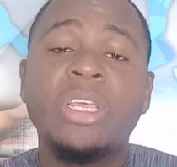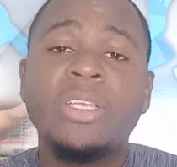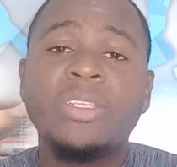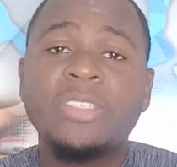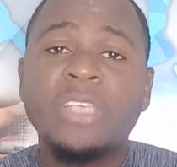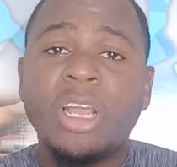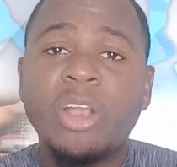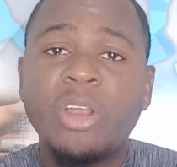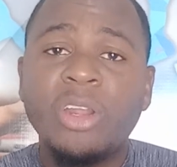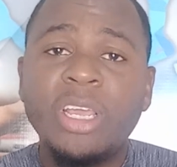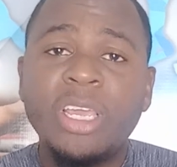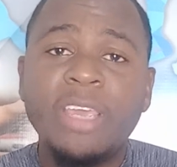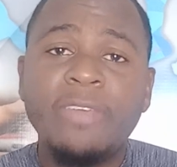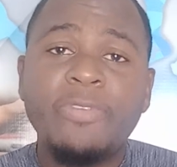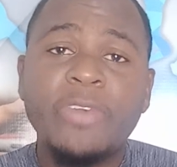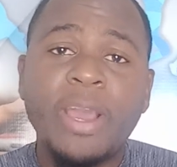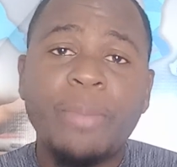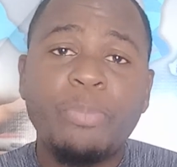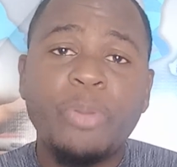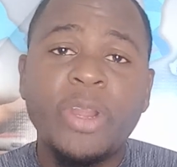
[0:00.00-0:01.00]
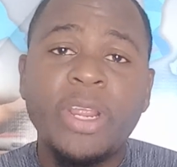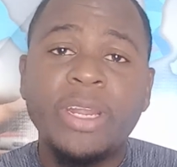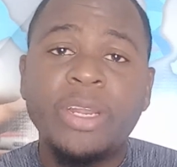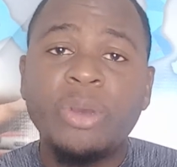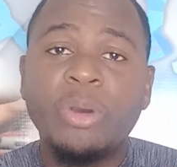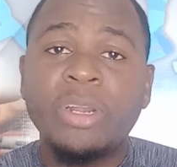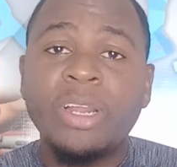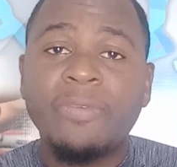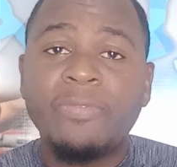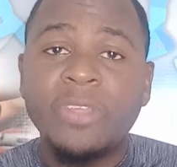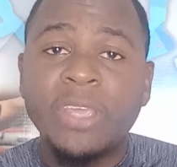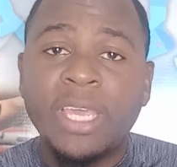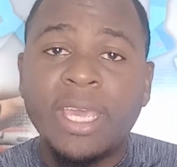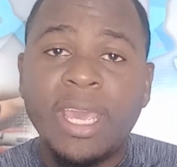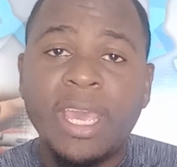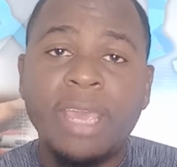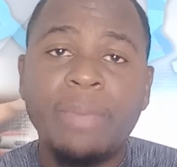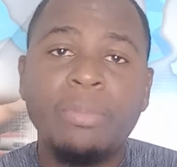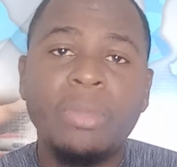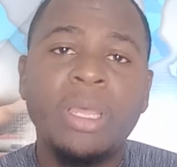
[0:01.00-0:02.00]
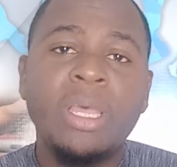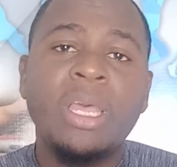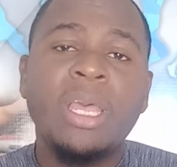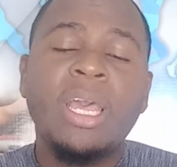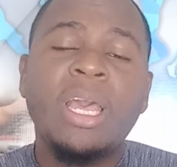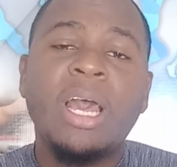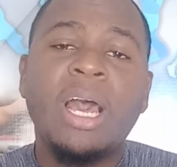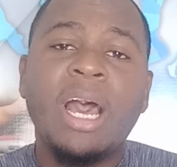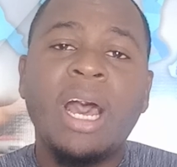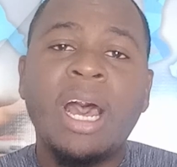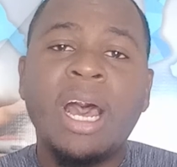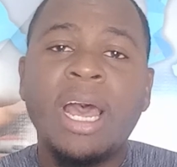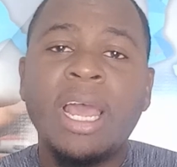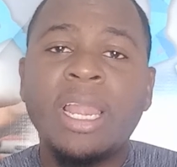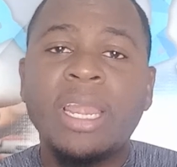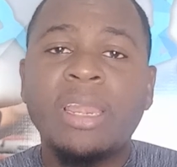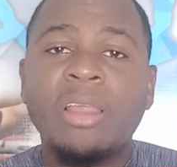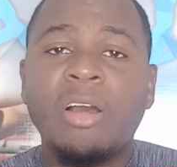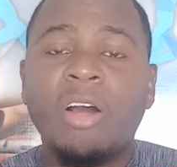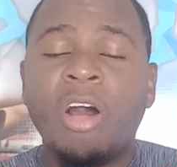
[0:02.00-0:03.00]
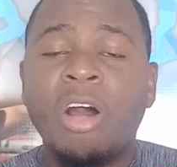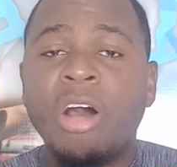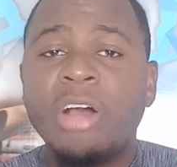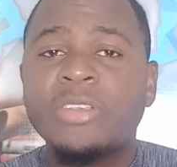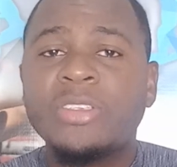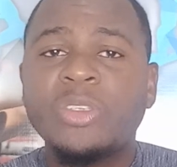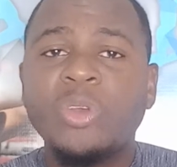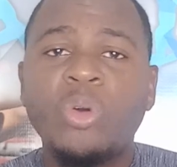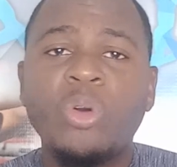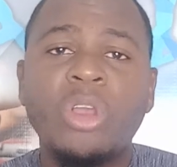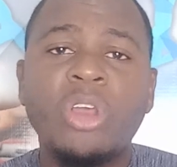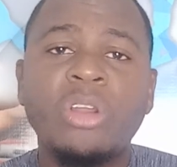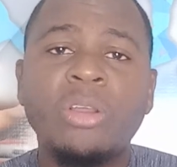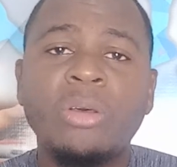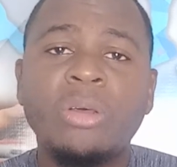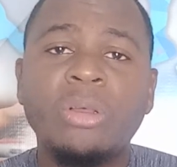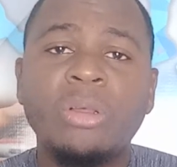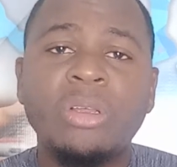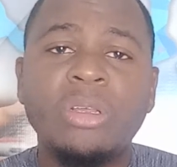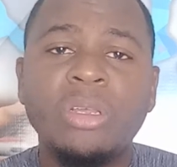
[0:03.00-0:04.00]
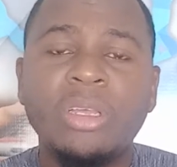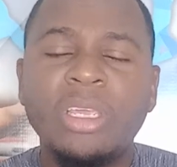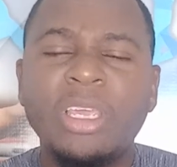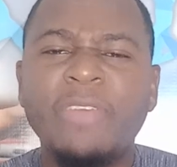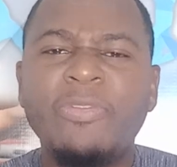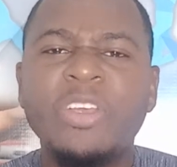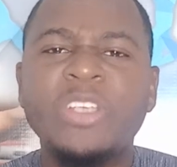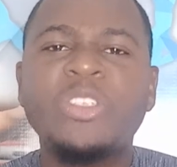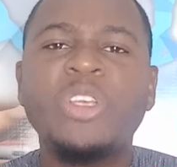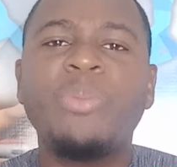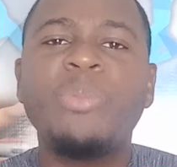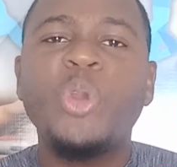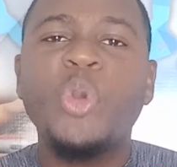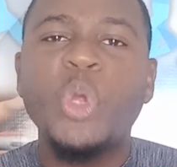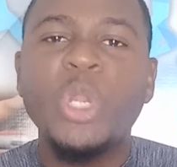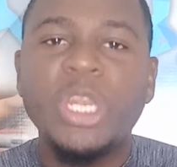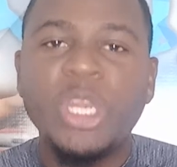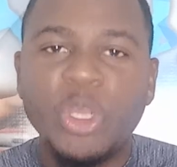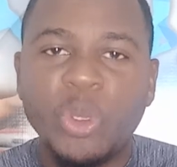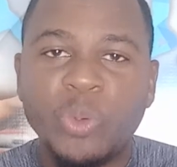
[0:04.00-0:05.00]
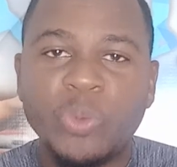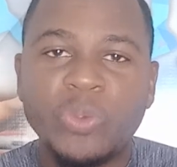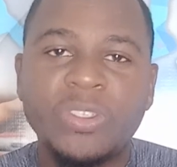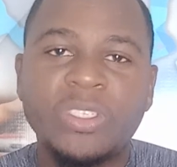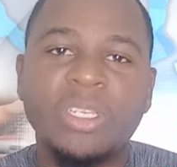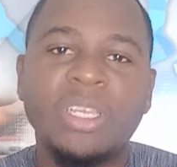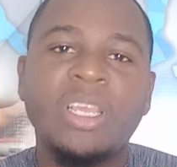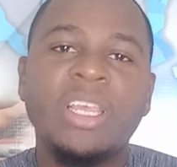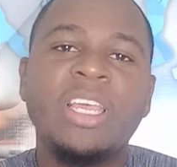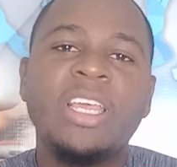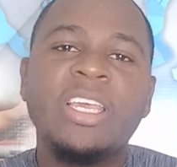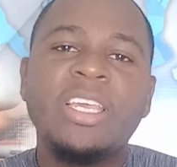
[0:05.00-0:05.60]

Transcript: So I'm going to give you a breakdown of the game and also going to give you some good news.